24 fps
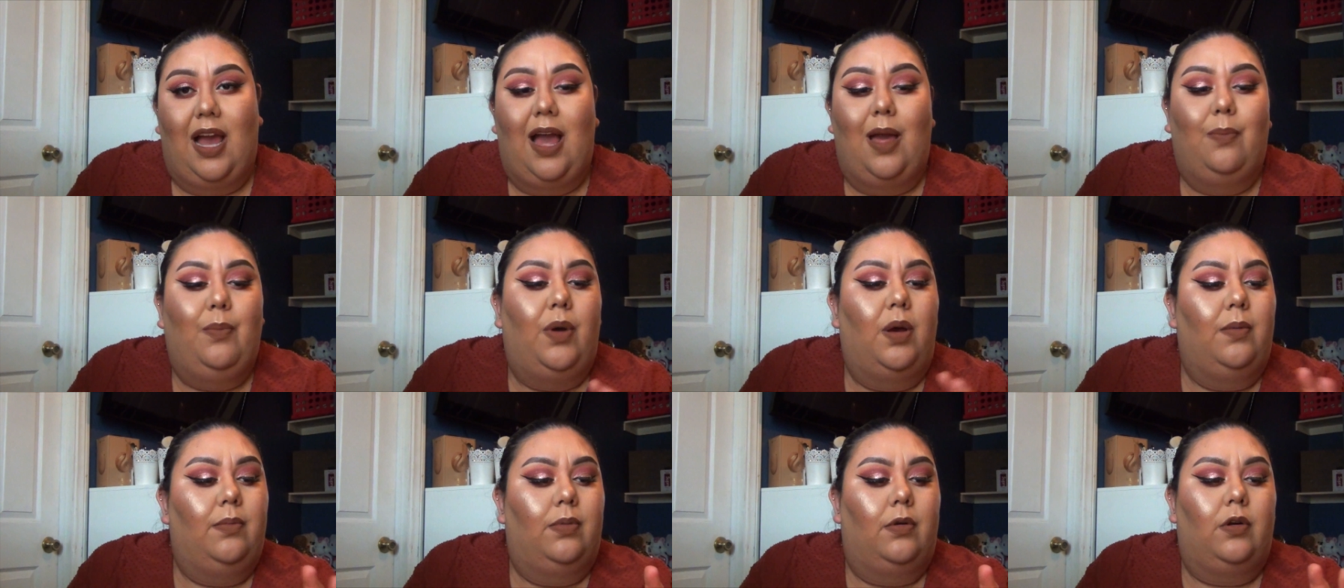
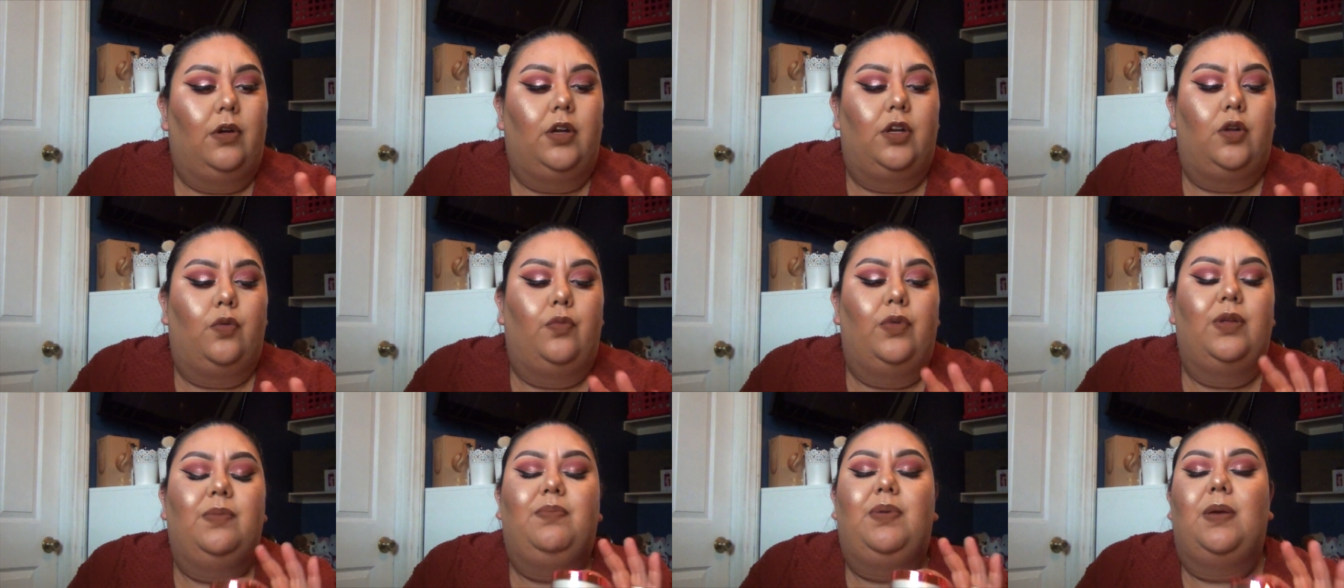I'm on
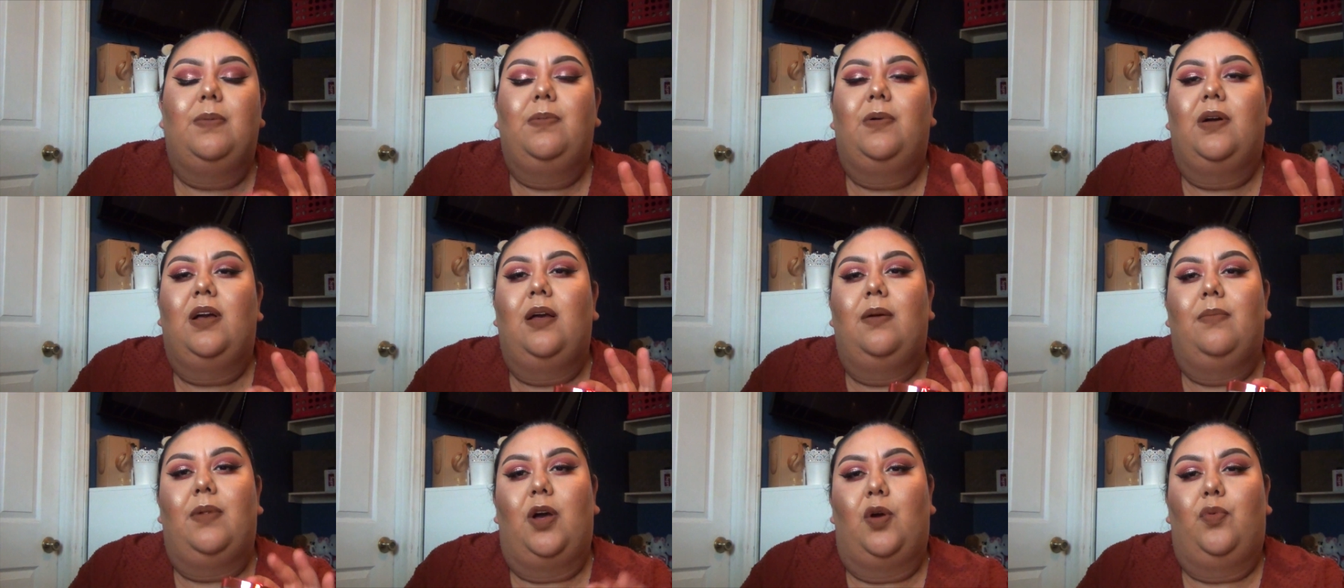board. When people
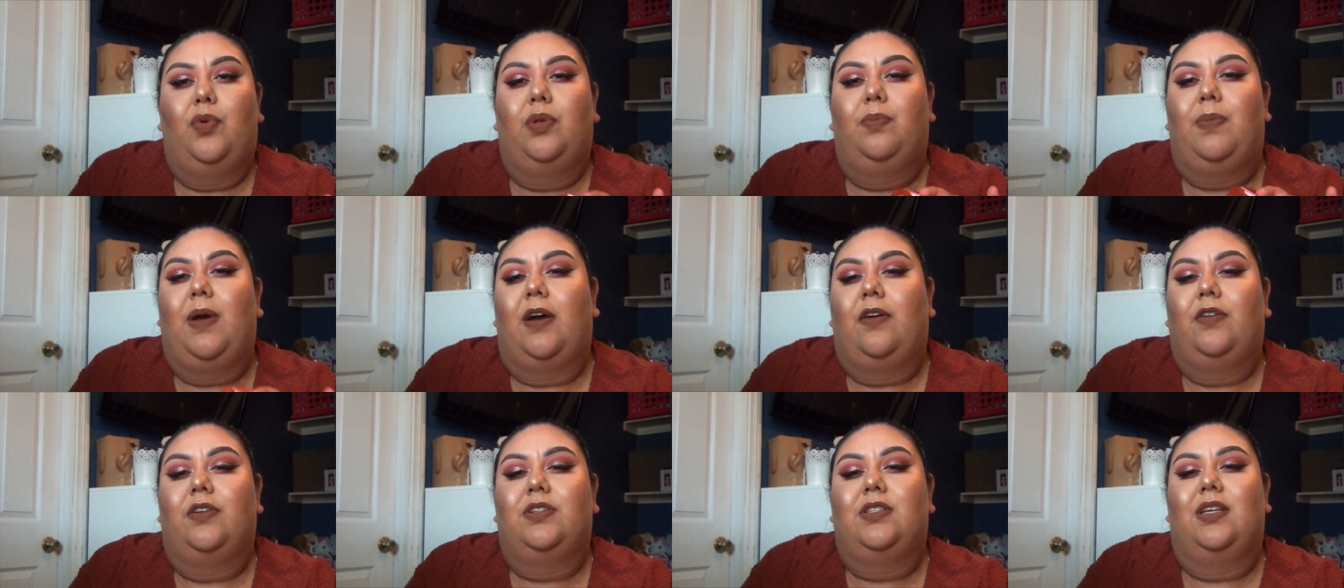come out with
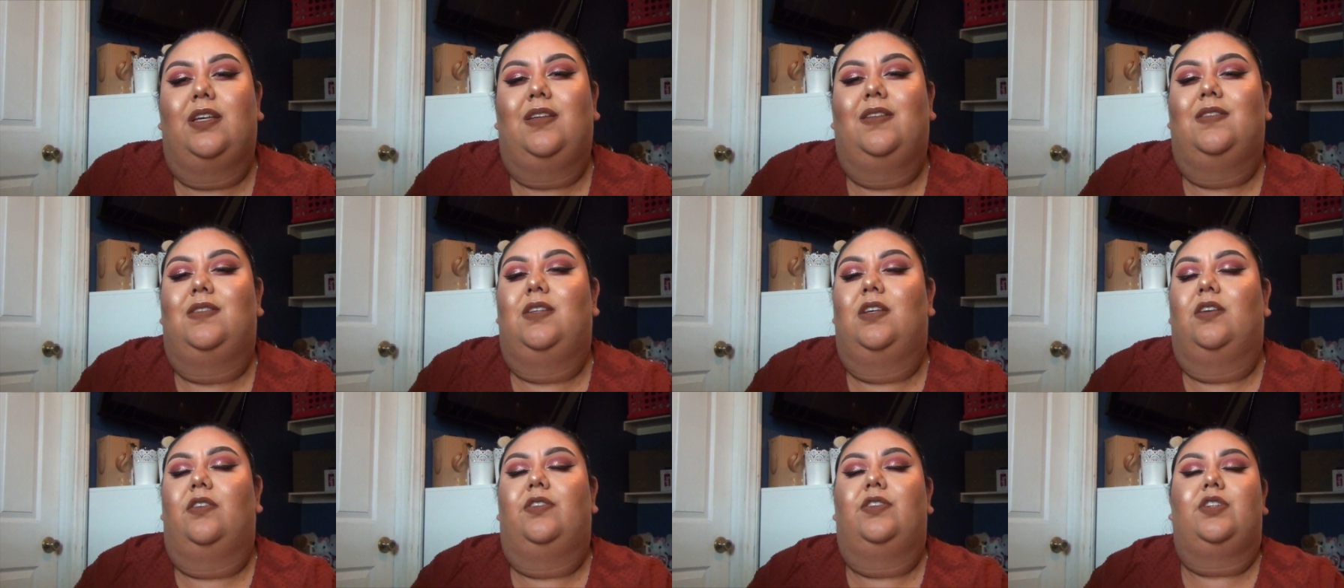powders and
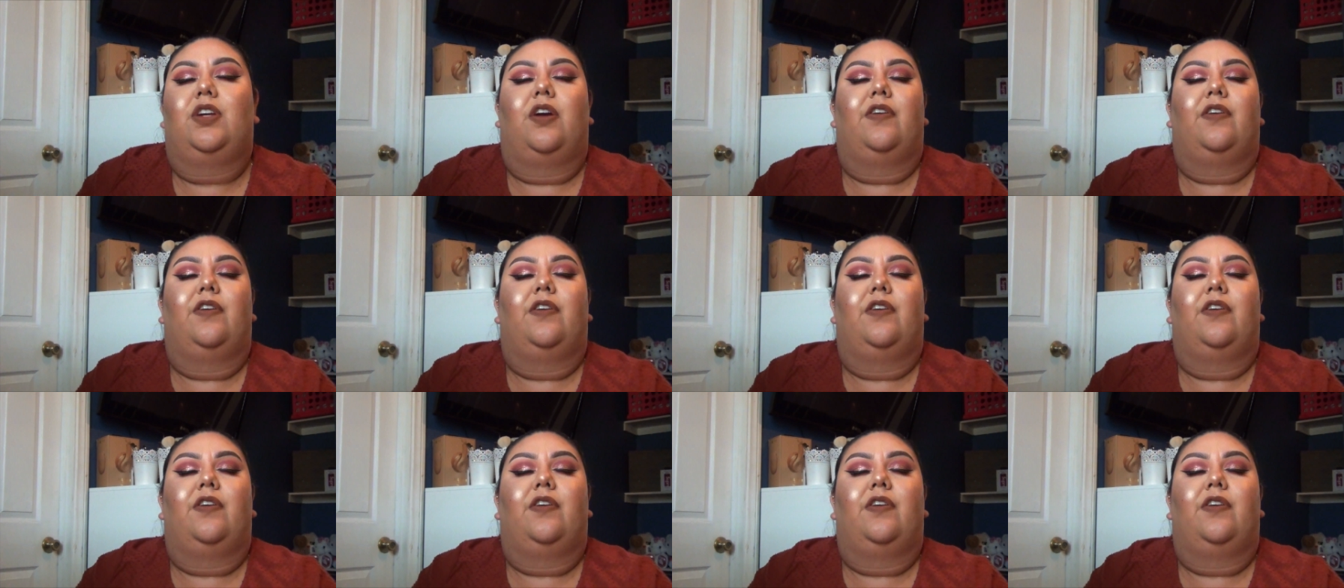concealers,